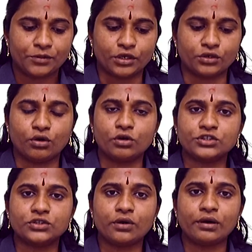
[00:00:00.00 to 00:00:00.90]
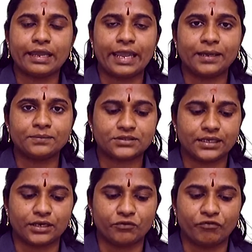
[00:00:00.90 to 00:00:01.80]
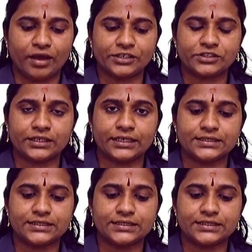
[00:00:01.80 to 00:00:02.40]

It also aims at fighting